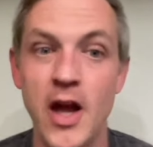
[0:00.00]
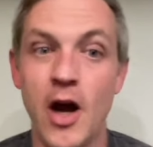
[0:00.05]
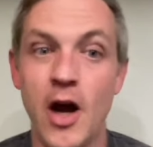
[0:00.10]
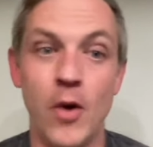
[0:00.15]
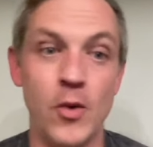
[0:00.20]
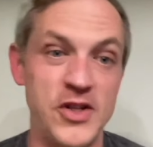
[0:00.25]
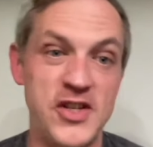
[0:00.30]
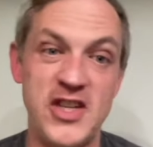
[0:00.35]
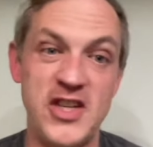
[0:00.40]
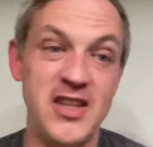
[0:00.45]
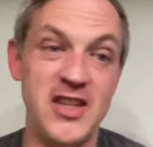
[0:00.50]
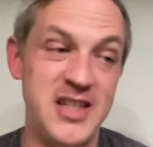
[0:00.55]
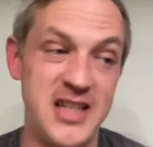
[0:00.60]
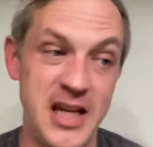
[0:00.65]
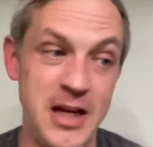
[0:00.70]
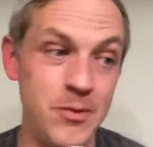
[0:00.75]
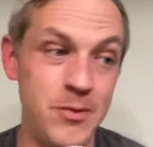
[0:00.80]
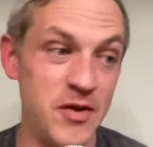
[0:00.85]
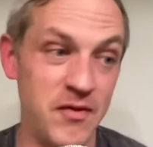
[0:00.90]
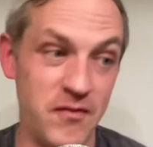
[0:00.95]
I want to see the
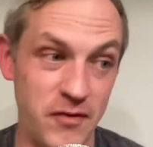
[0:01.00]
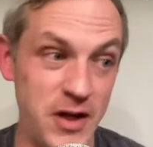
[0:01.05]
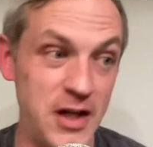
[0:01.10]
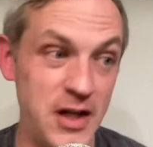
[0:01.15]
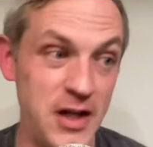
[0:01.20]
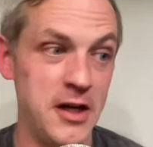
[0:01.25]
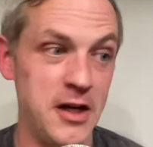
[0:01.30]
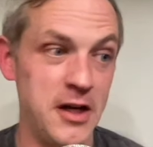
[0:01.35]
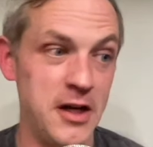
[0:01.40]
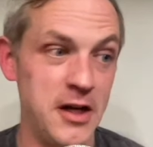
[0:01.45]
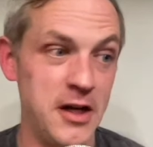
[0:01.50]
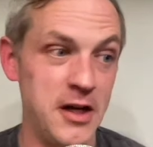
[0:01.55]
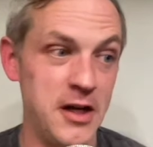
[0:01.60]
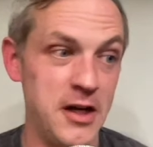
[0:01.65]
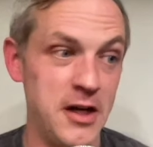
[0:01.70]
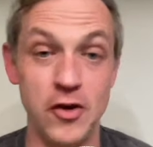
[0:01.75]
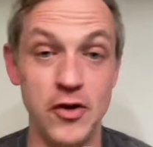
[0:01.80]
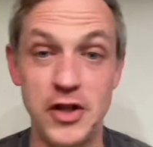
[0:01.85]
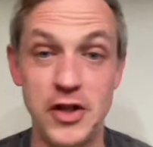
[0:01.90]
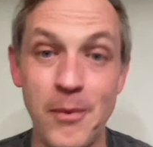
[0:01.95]
team that finished
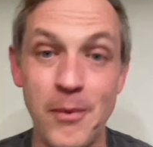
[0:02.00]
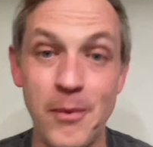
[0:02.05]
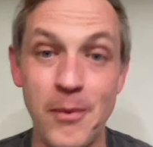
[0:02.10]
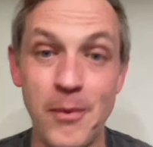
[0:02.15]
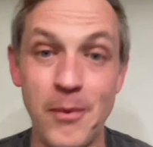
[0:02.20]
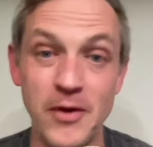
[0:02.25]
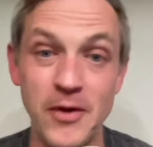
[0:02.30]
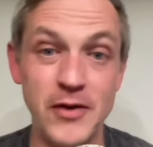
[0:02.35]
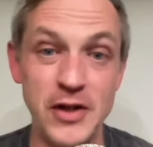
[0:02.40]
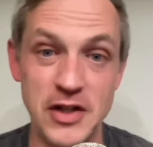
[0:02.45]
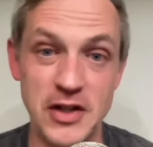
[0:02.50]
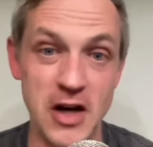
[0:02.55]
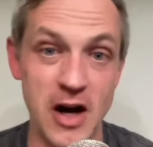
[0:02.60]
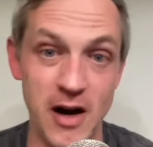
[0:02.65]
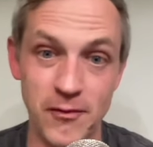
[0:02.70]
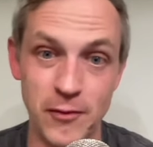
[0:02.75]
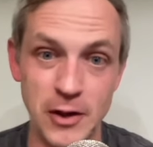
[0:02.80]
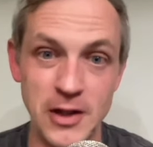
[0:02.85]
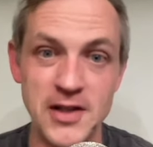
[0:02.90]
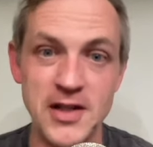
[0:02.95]
near the top of its
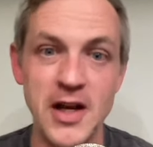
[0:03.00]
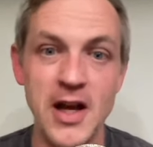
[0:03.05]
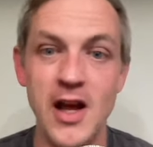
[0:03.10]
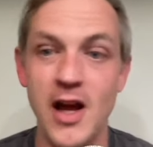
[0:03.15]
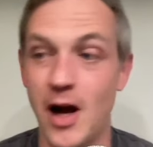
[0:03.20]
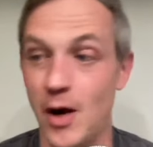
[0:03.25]
conference.